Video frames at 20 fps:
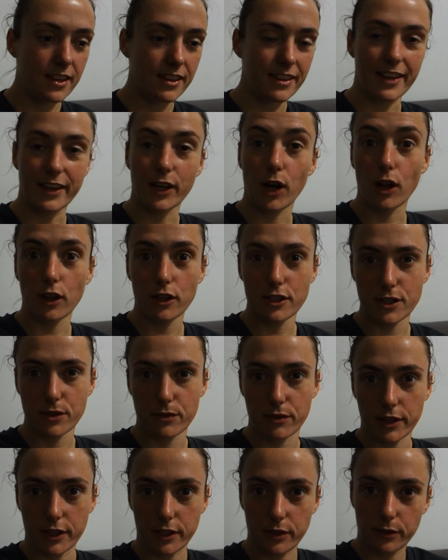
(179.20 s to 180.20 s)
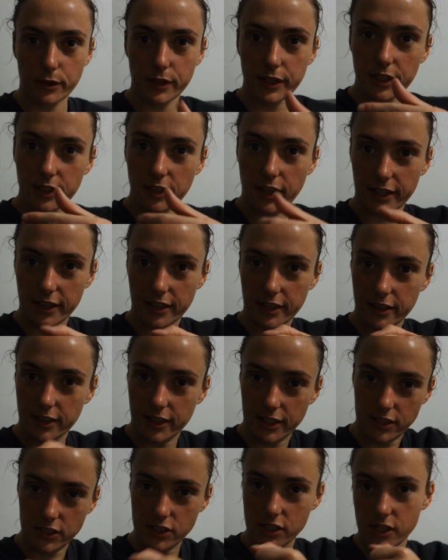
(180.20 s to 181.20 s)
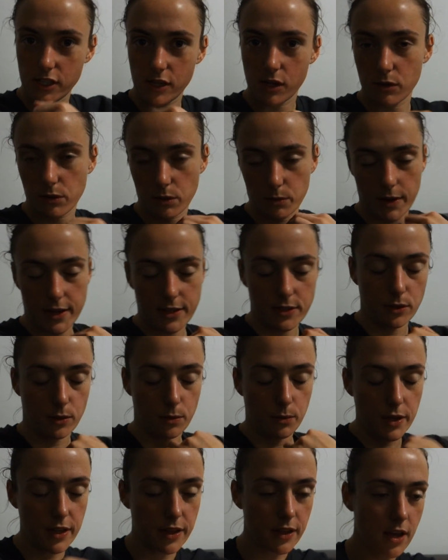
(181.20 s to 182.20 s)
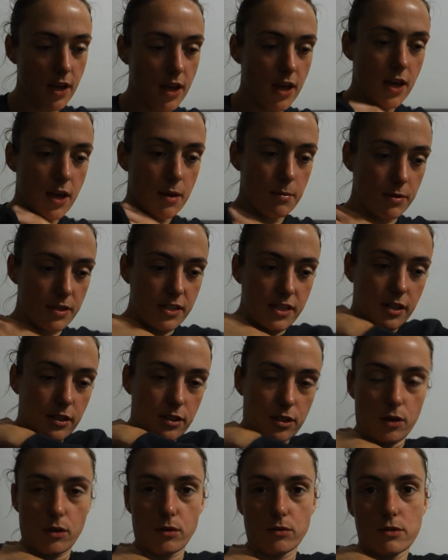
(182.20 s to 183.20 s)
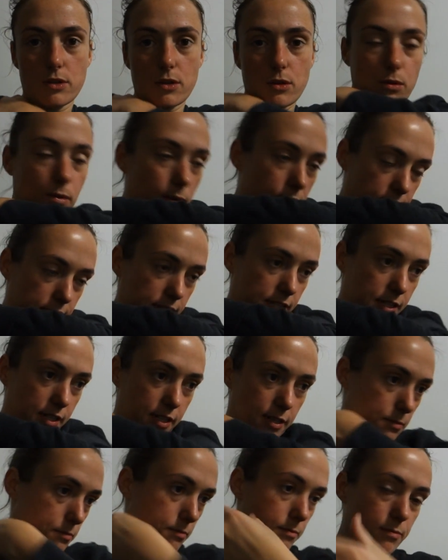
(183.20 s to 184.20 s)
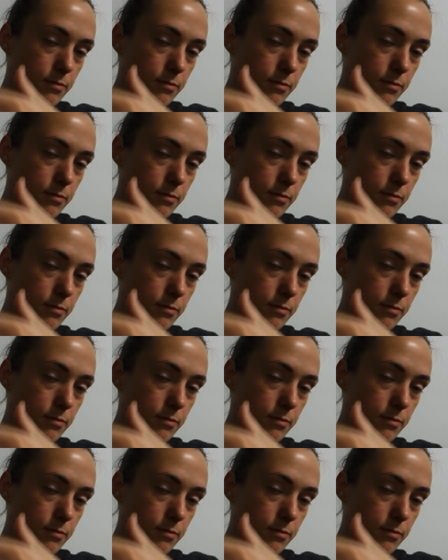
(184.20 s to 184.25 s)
Their collars are really annoying, like the things that you hold the weights on with, because they've got the old school ones that you